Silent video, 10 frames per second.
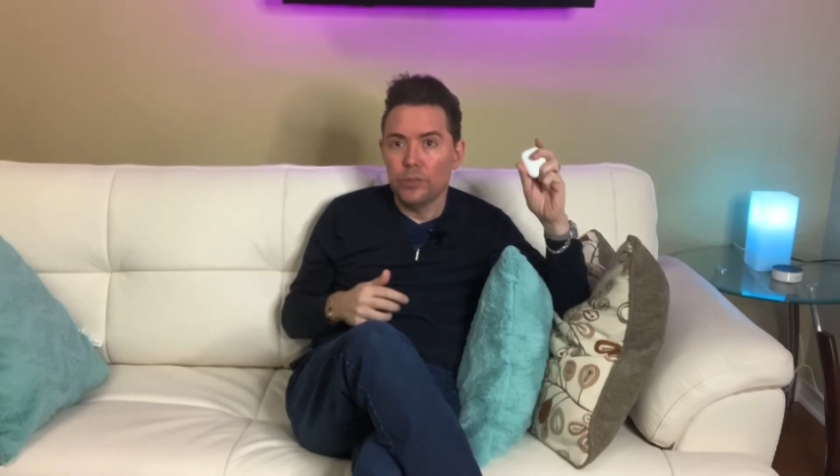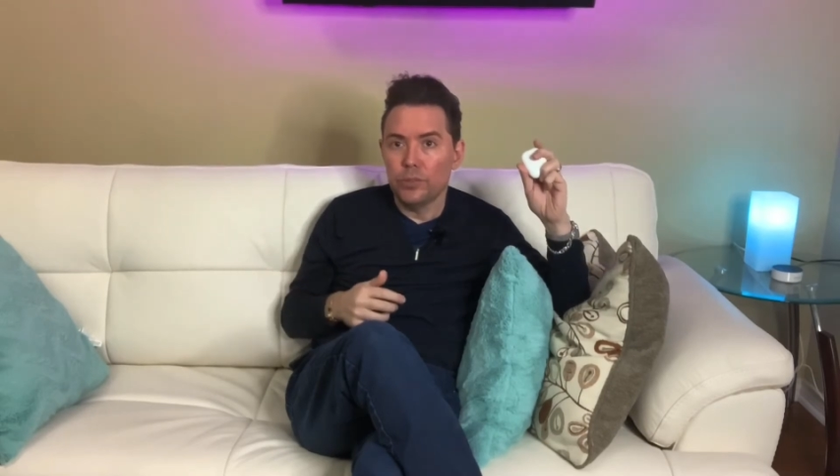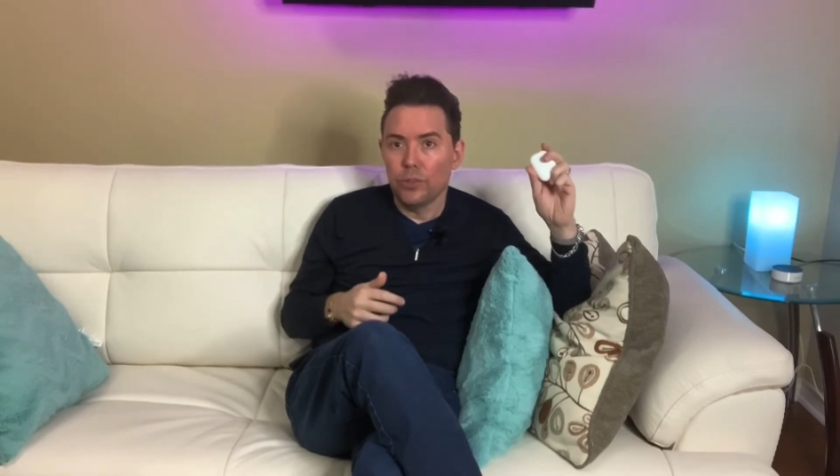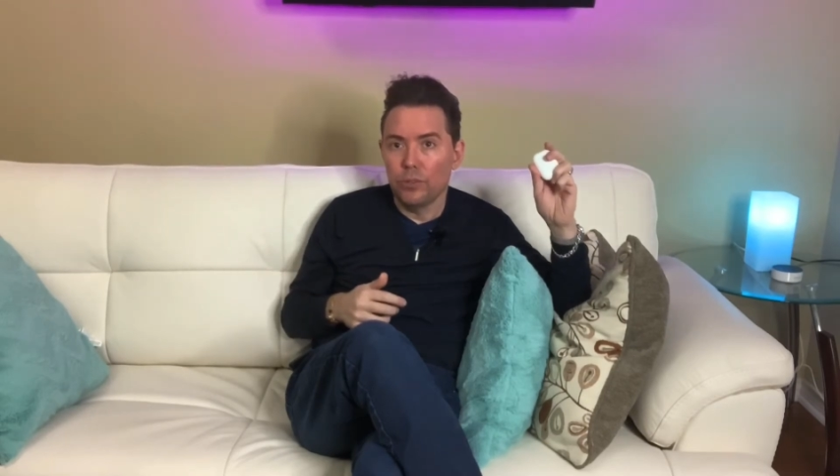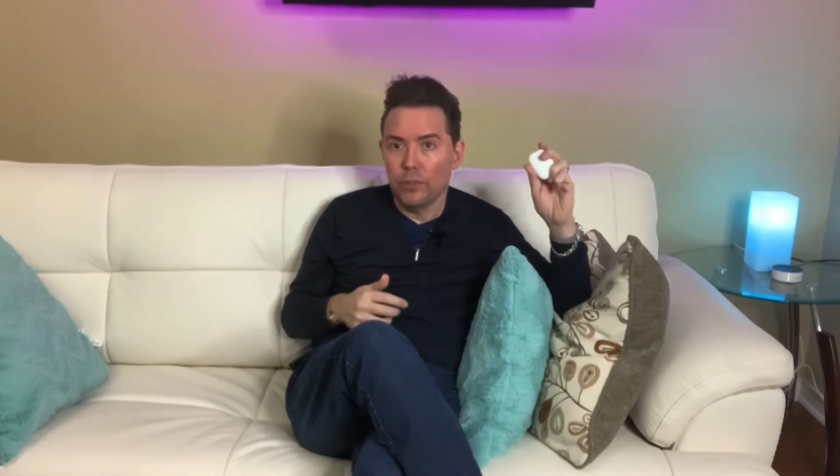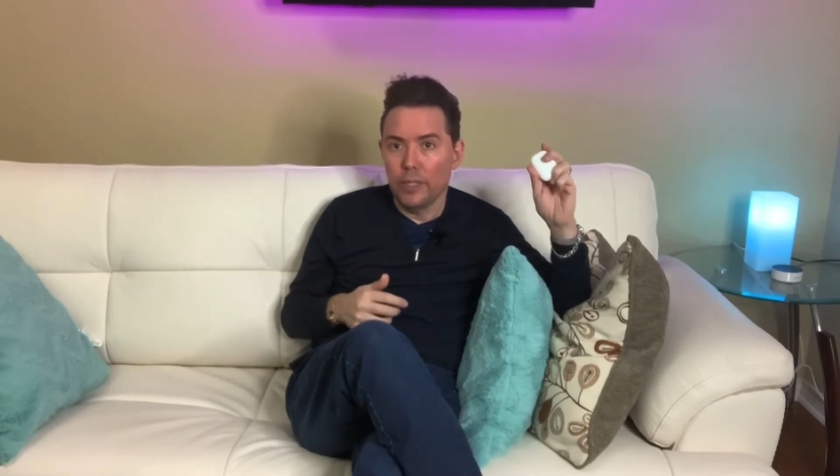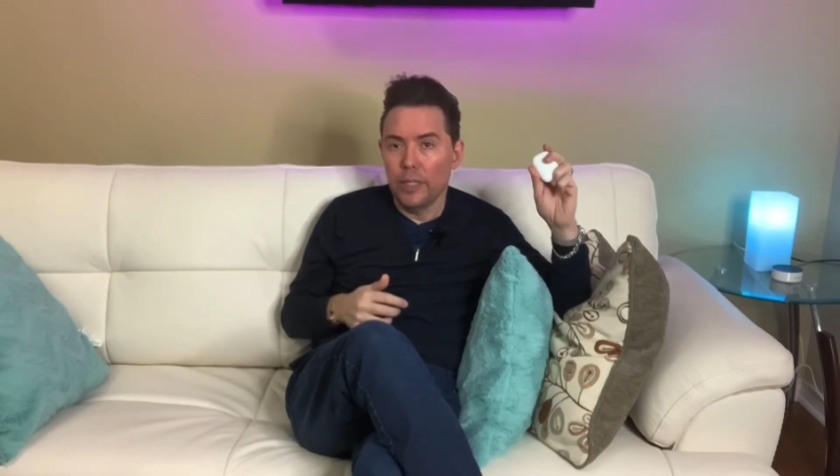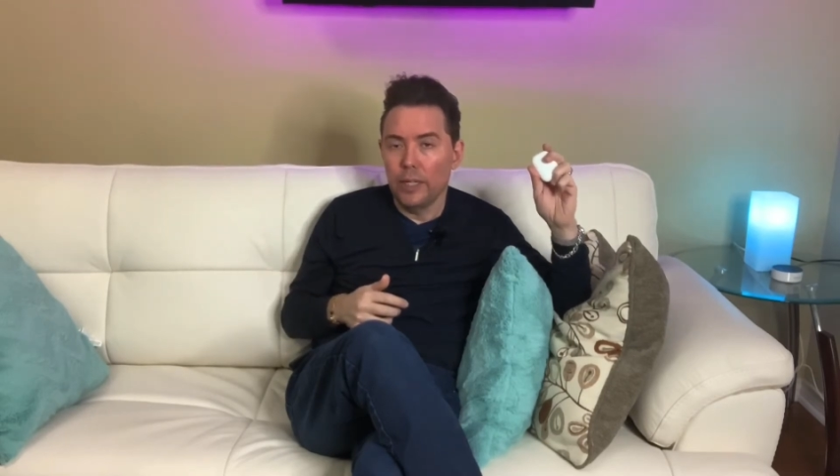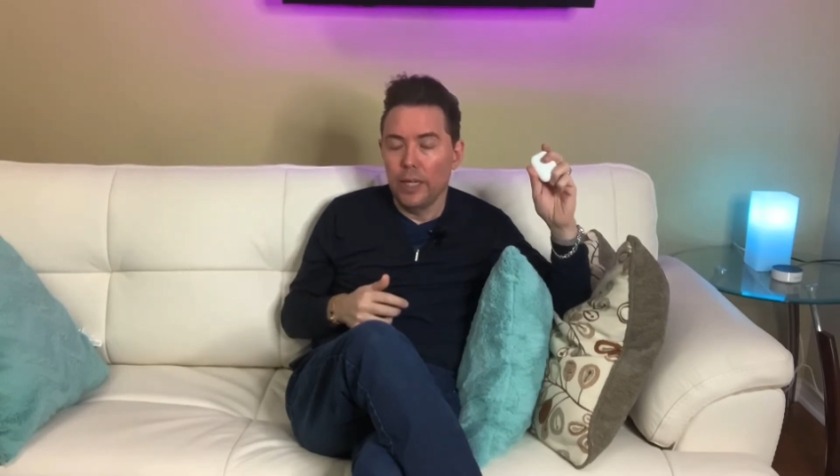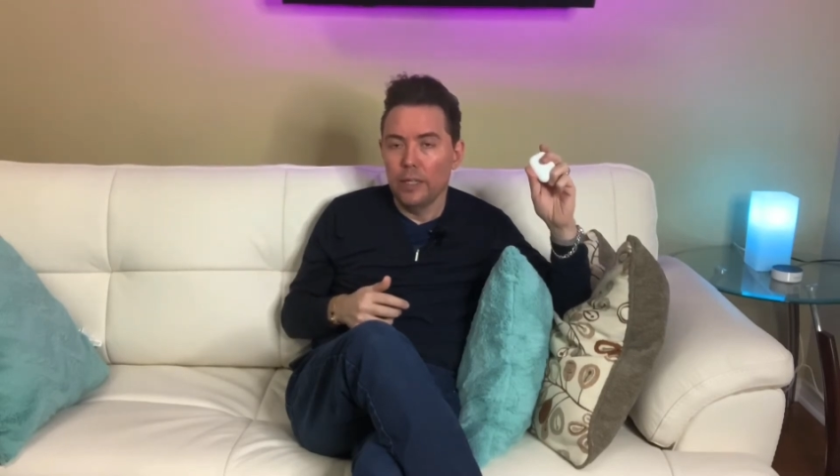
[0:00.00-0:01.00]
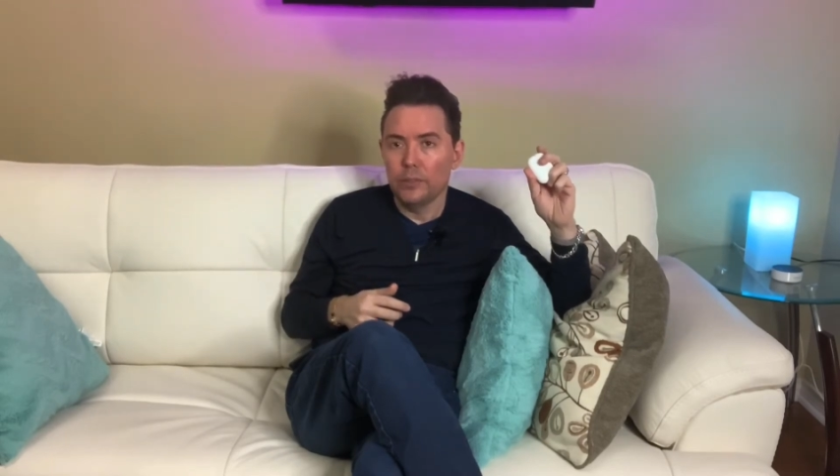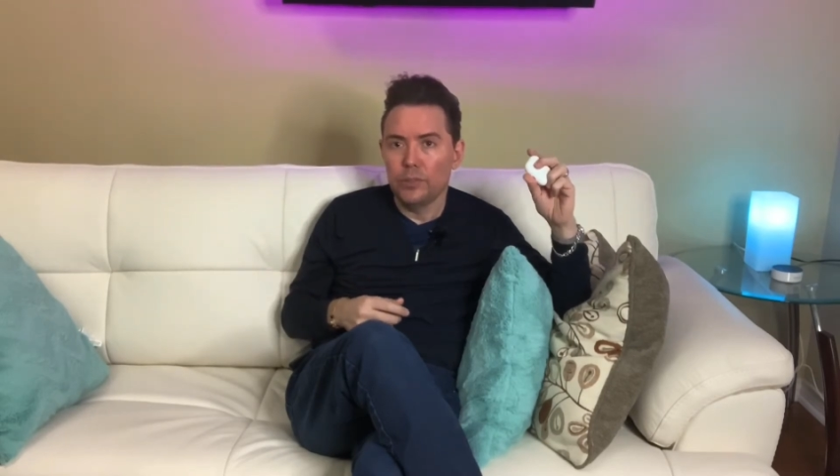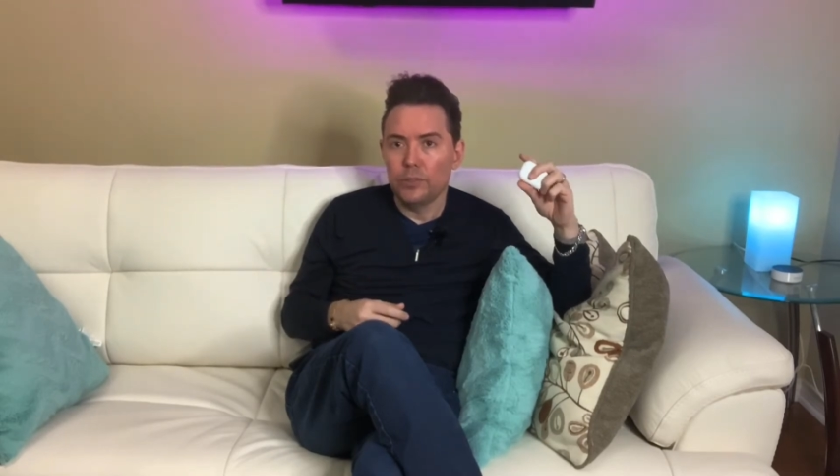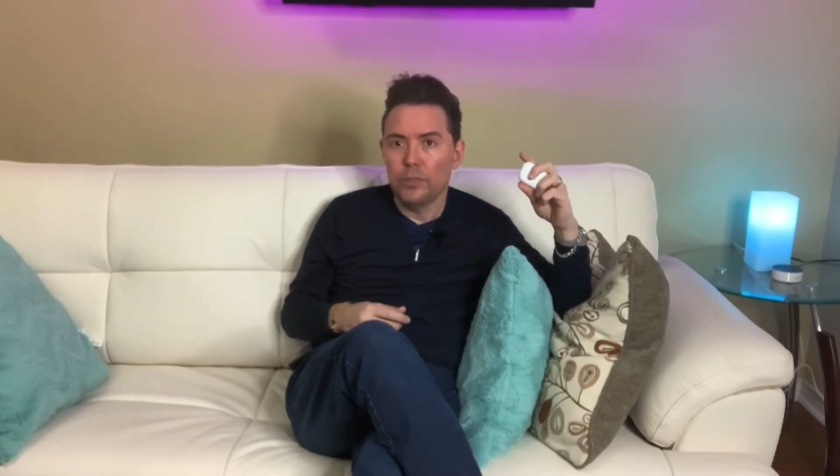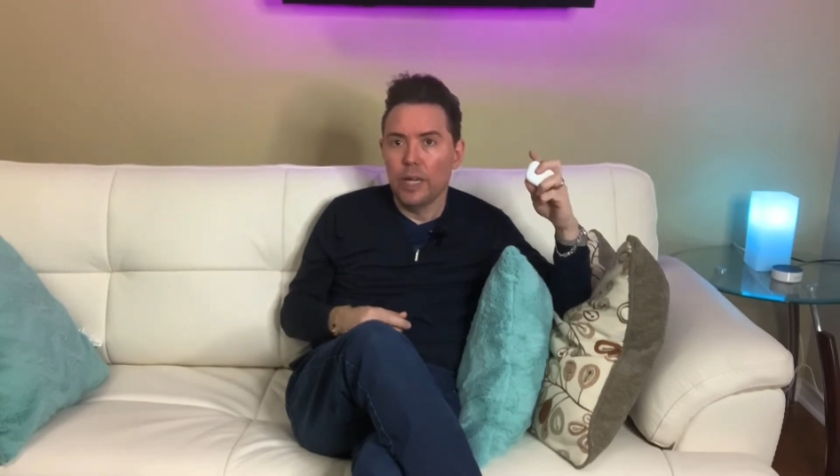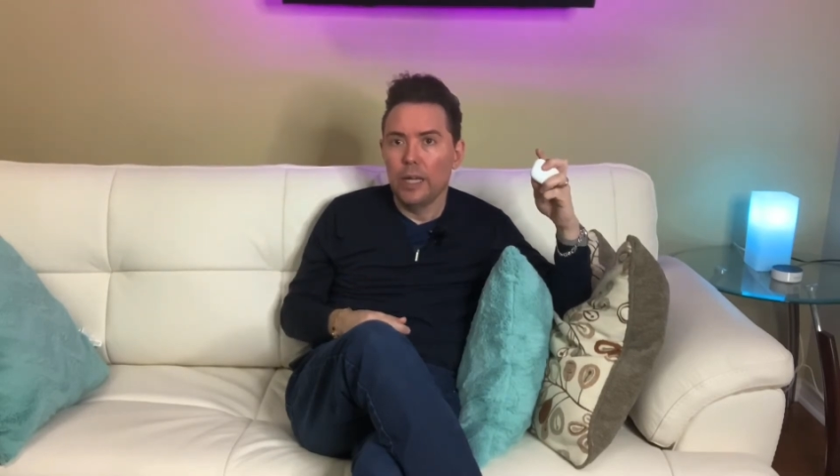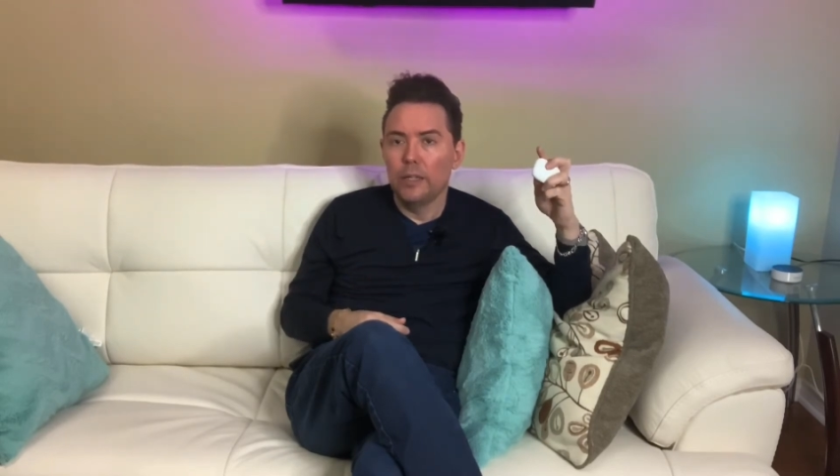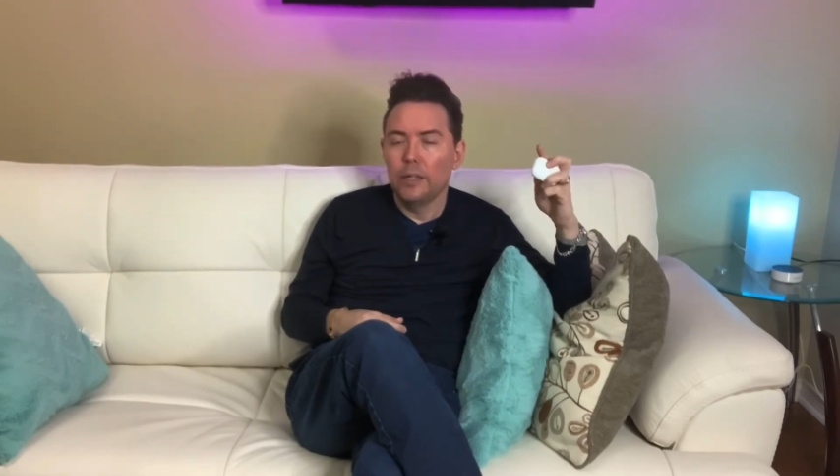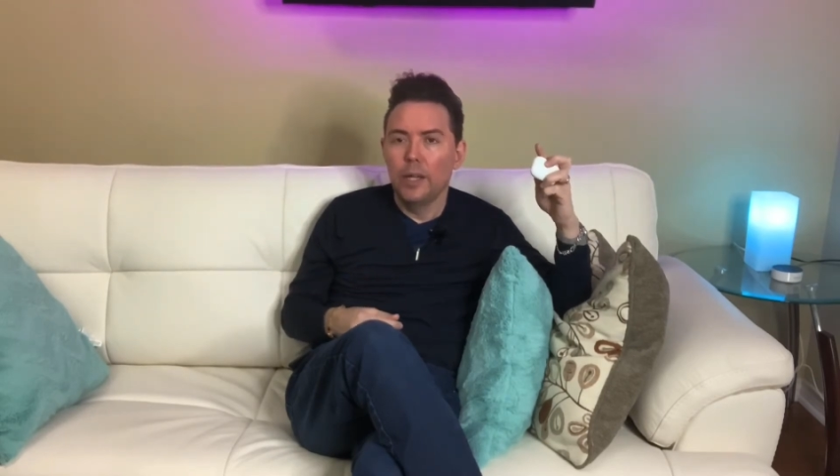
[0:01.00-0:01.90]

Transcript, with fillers: it certainly enhances that.